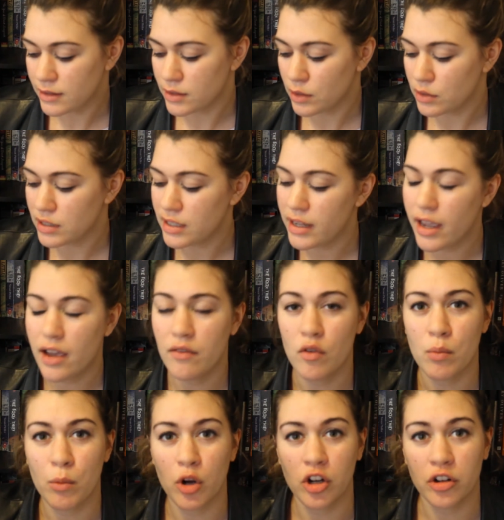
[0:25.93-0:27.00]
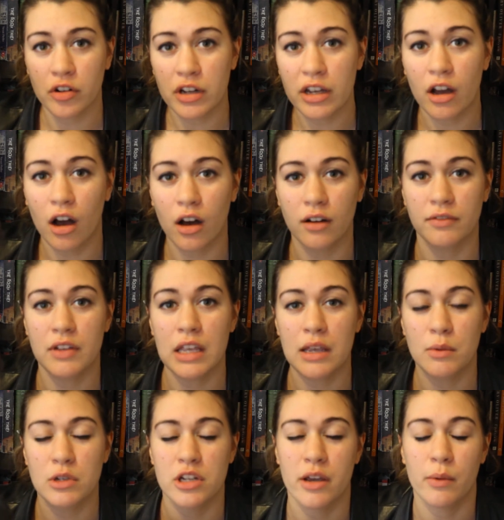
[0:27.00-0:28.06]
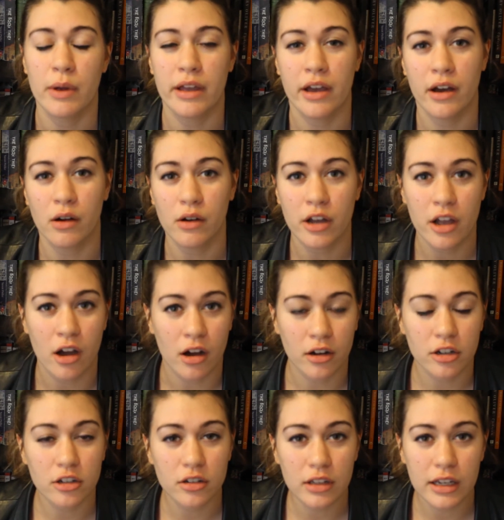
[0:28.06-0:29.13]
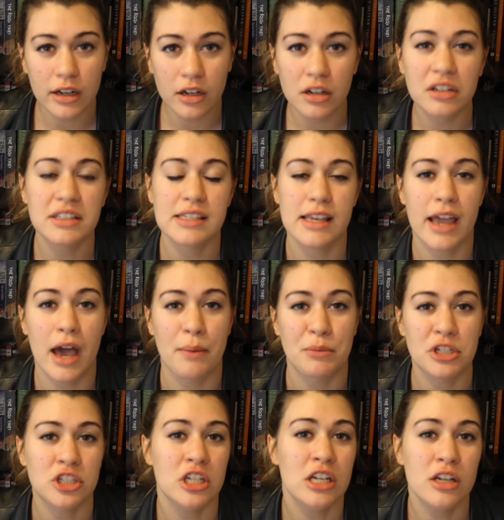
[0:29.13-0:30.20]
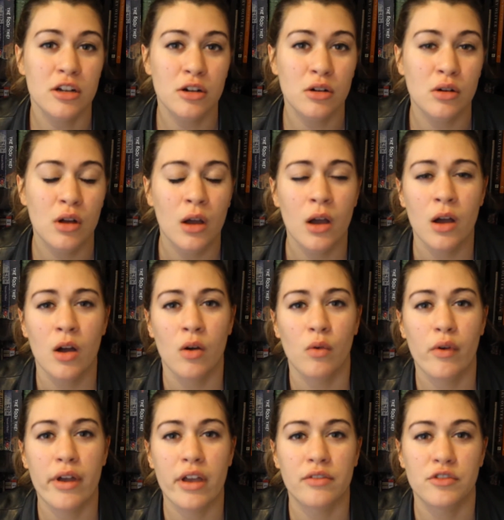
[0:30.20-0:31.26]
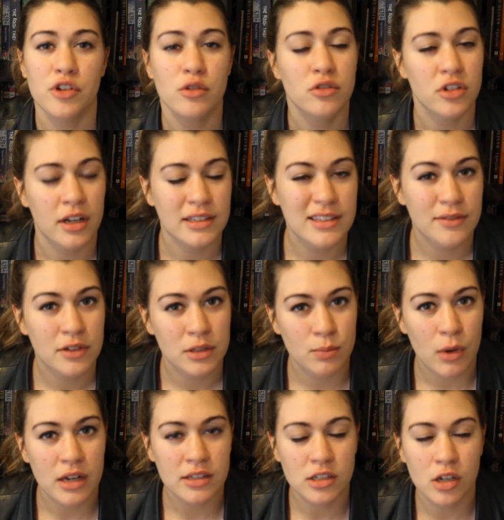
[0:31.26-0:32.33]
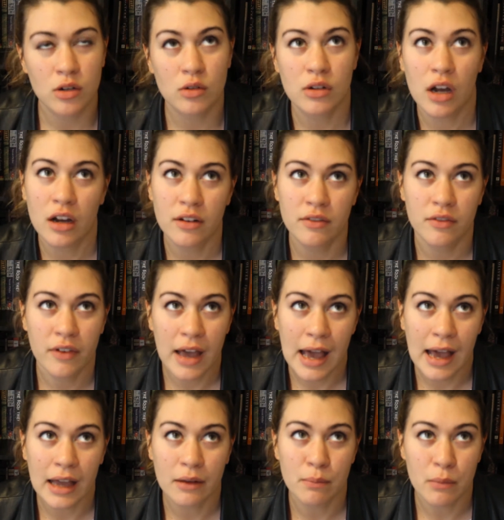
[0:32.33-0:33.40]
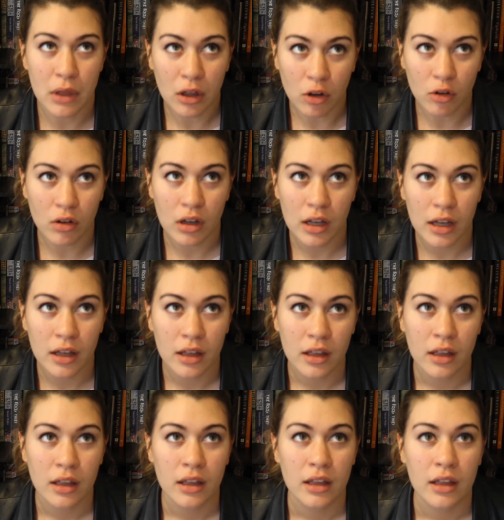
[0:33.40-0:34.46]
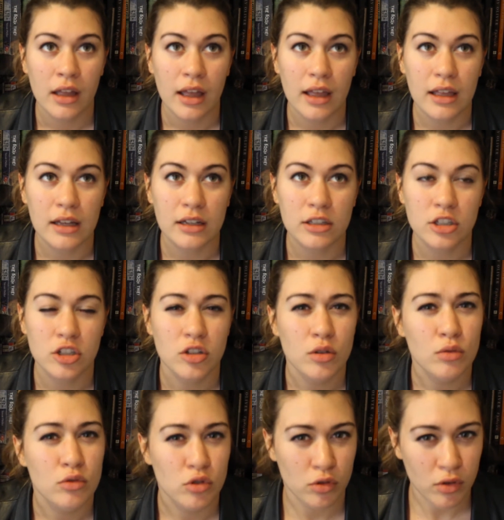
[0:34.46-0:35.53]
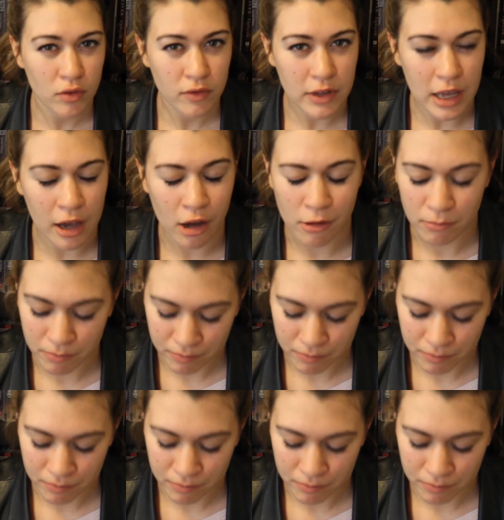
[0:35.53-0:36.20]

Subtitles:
So today I have a Mercury coffee, which I went out and got earlier. It's a cappuccino with 2 shots of espresso, non-fat milk, and 2 Truvia.